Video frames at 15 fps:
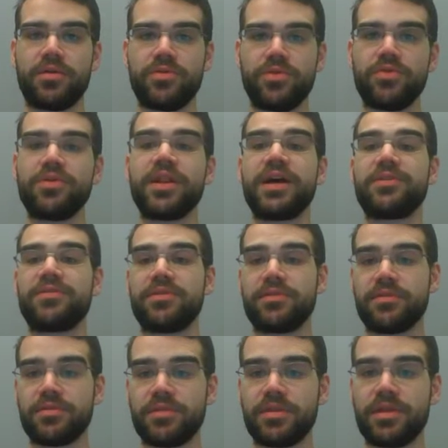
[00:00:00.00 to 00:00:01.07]

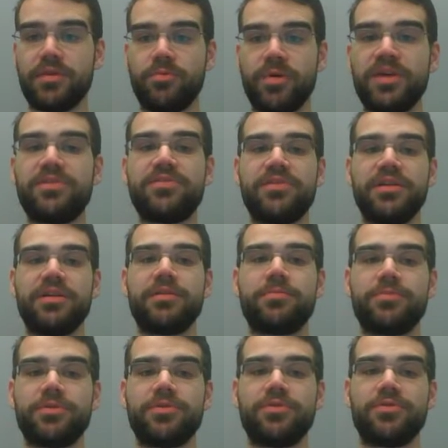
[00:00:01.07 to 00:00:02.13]
utilizing the waste heat
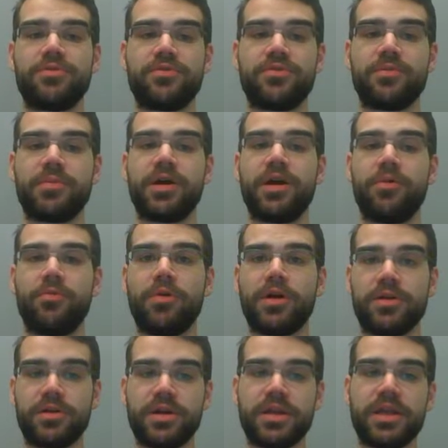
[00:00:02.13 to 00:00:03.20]
produced from hot
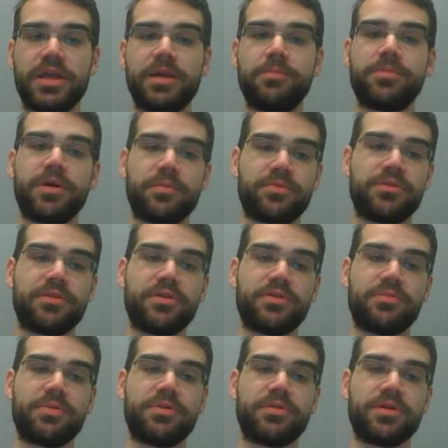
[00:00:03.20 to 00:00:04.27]
water and heat pumps in
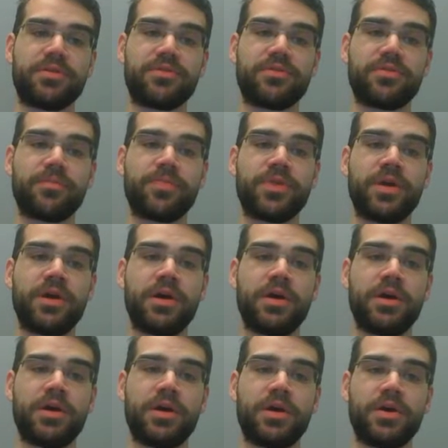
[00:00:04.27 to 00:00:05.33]
these buildings.
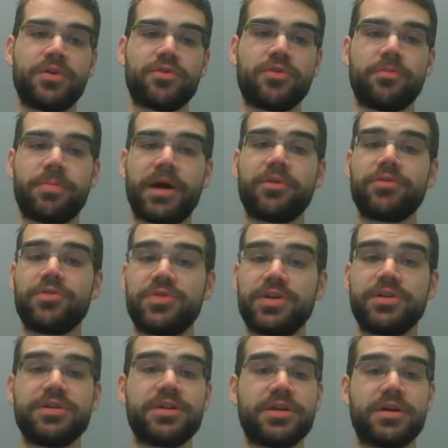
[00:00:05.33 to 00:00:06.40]
So power
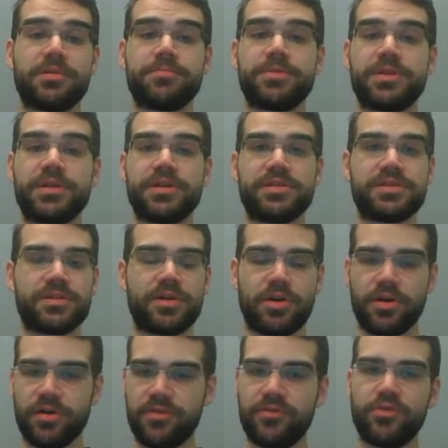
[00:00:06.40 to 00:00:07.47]
utility companies
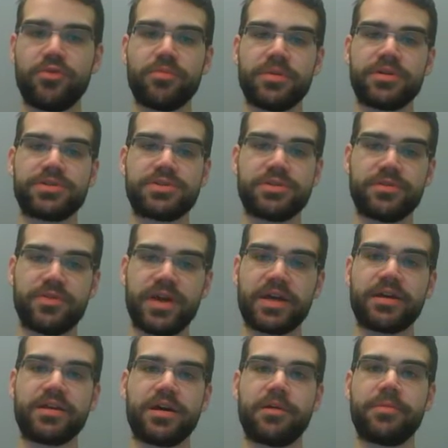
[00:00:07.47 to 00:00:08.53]
are a full mixture of
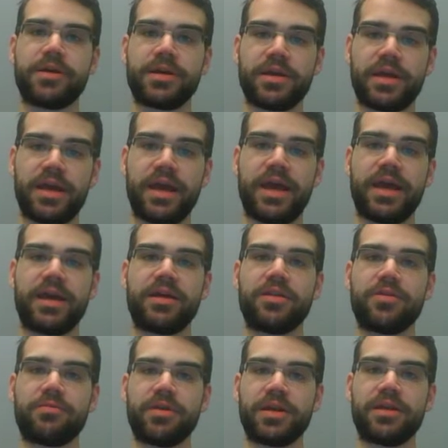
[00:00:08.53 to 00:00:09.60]
economic
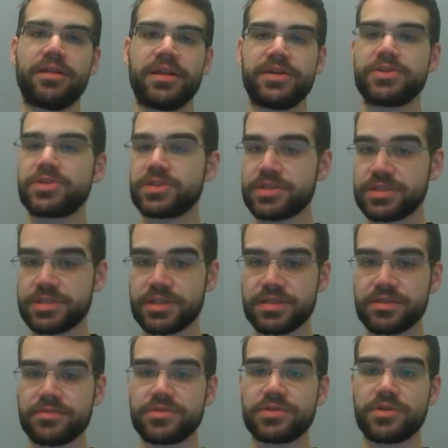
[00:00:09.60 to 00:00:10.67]
and regulation
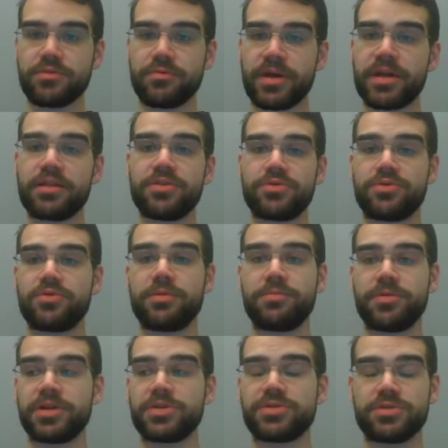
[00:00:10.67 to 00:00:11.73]
incentives. So regulatory
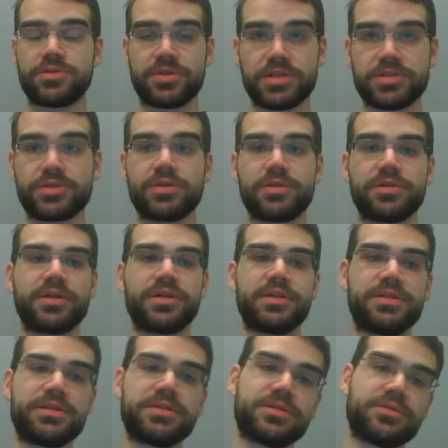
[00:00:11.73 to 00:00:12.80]
pressure does currently
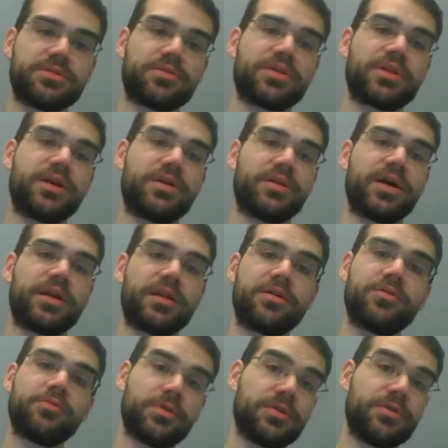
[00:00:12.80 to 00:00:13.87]
exist in North
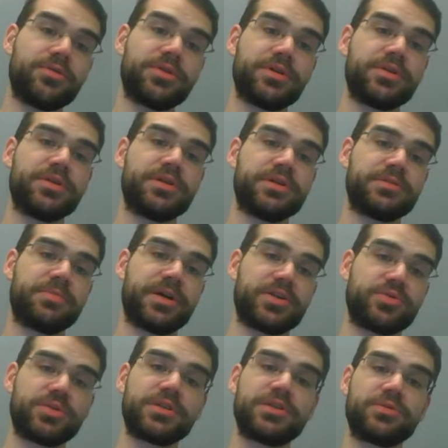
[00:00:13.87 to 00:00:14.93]
Carolina, where utilities by
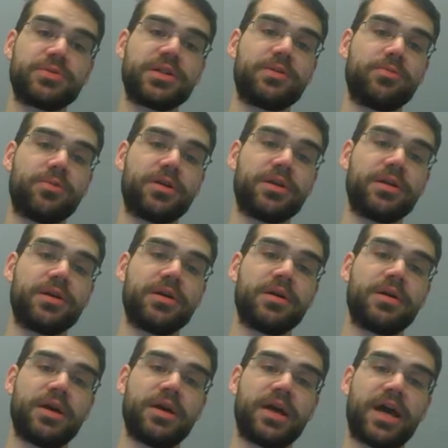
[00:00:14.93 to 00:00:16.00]
2021
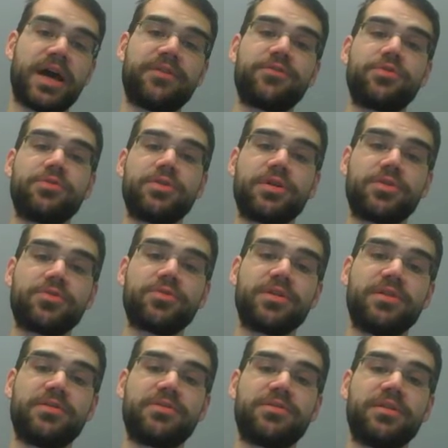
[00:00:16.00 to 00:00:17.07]
have to
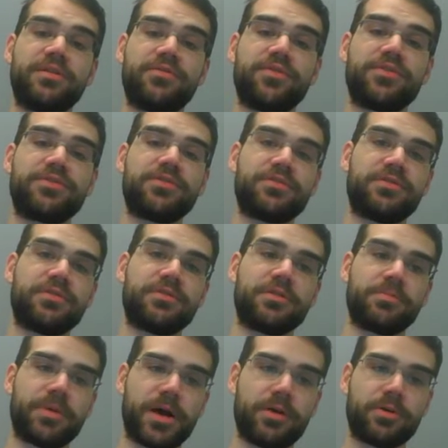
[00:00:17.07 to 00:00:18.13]
increase the efficiency of
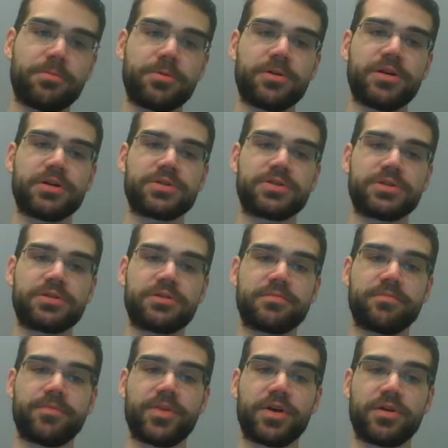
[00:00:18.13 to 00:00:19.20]
their power production
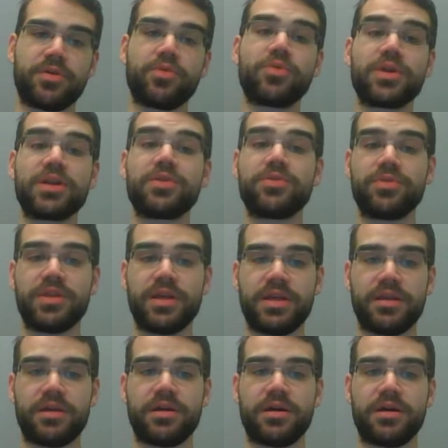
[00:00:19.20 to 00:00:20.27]
according to
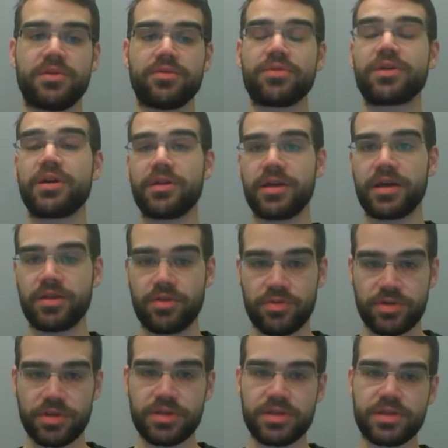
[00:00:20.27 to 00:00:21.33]
the North Carolina
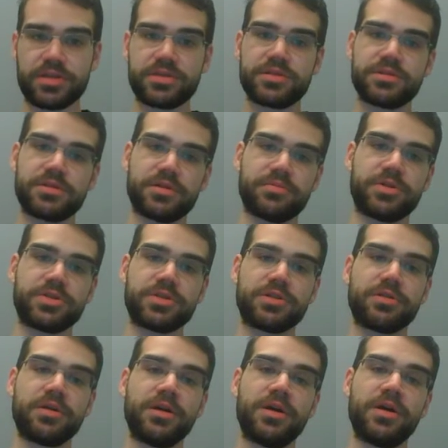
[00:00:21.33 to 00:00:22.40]
Utilities Commission.
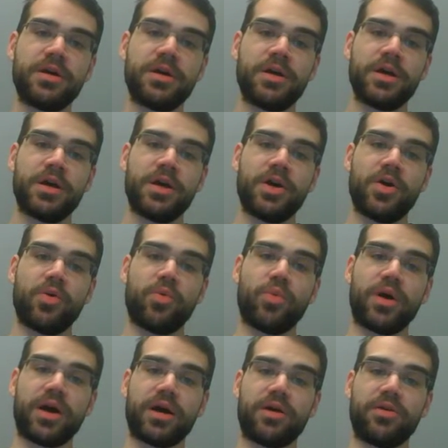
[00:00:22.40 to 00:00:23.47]

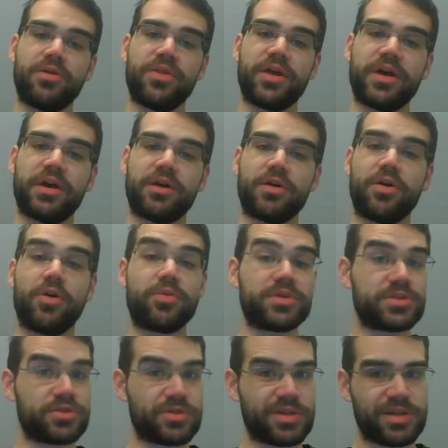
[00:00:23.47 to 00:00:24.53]
While they are
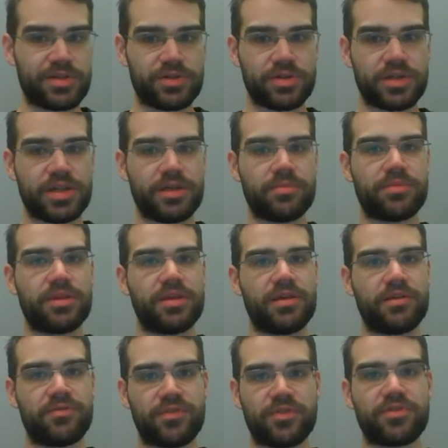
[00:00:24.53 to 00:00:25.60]
always looking to keep
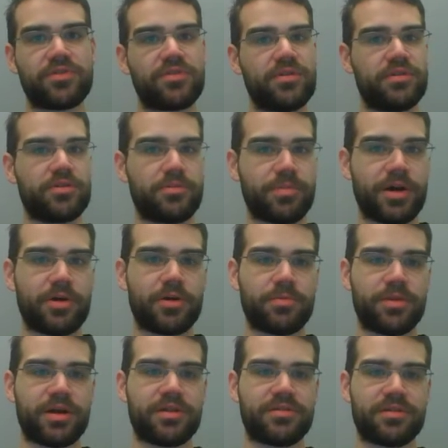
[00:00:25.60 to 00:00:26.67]
the efficiency of their power
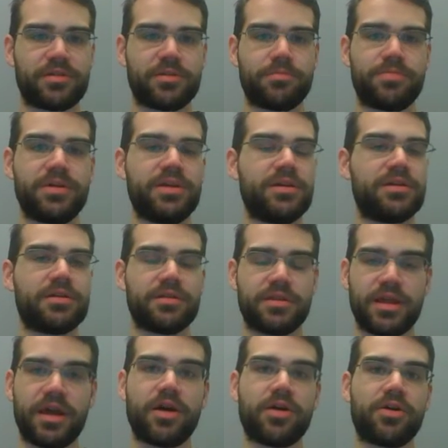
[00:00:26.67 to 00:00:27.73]
plants at their peak,
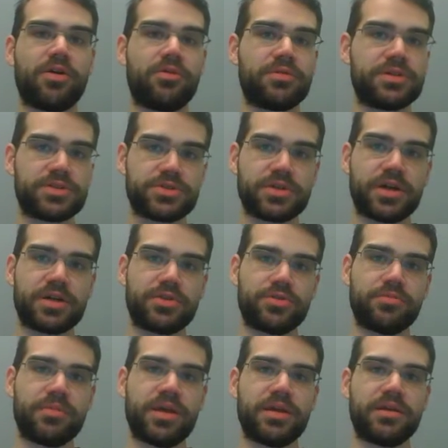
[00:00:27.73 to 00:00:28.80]
they are always trying
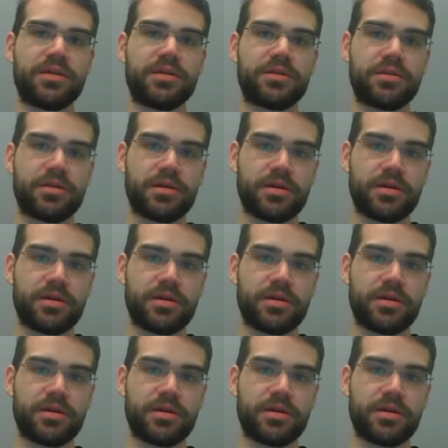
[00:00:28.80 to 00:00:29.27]
to make it